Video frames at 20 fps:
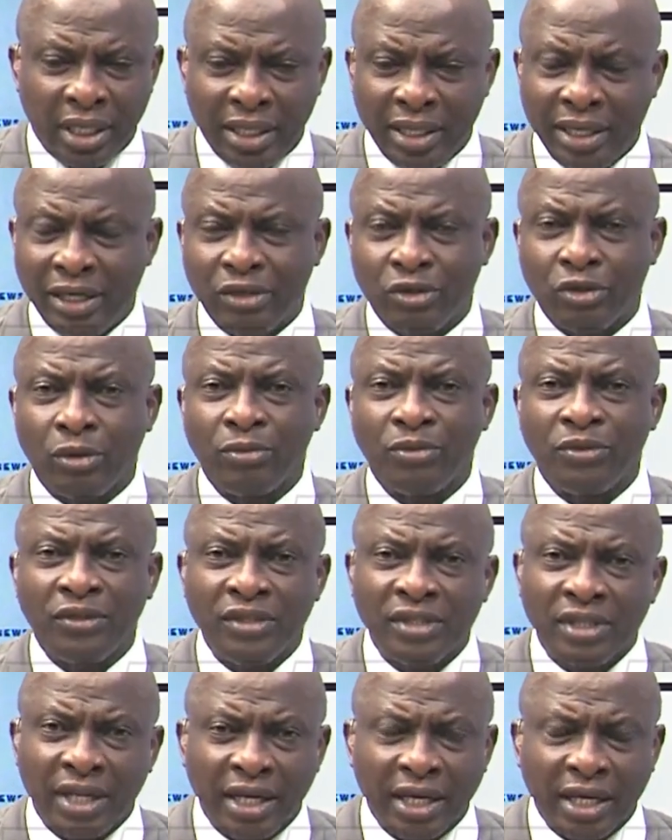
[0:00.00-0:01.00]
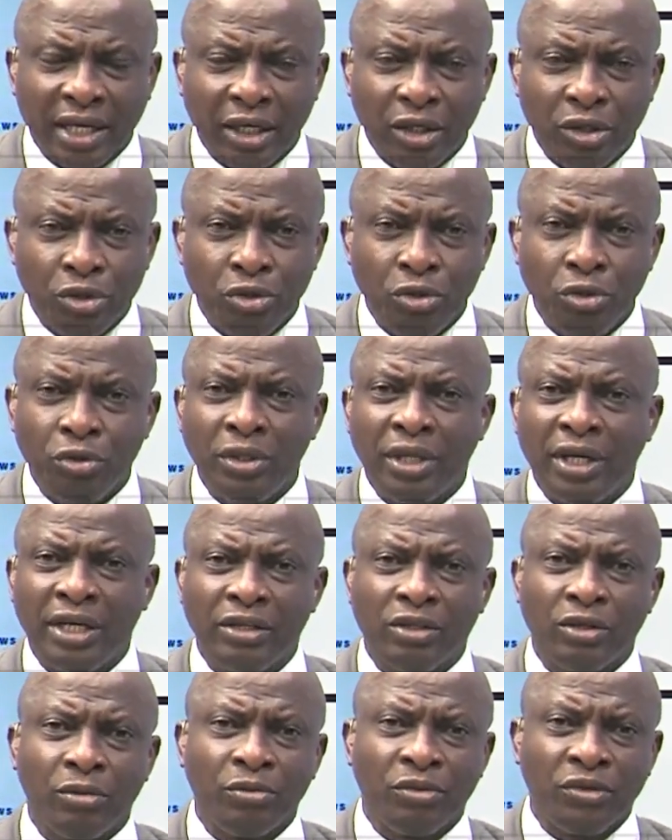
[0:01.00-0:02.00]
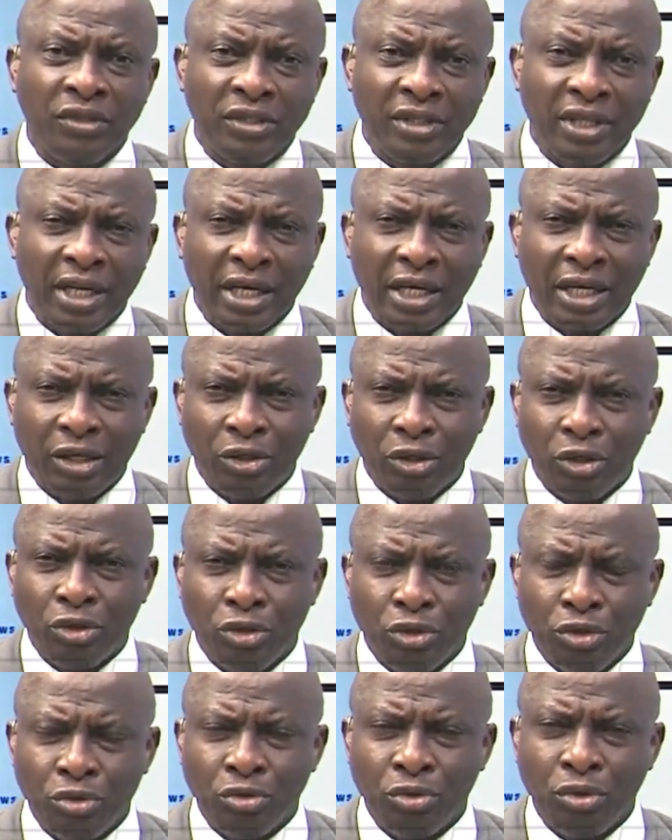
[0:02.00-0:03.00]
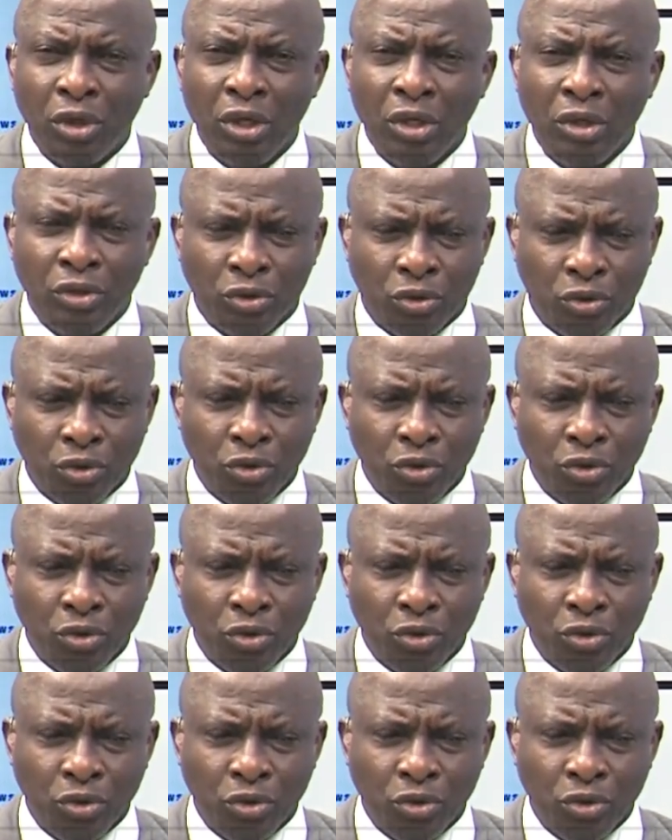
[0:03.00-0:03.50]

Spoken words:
There are some things that I can do, there are some things that I cannot do.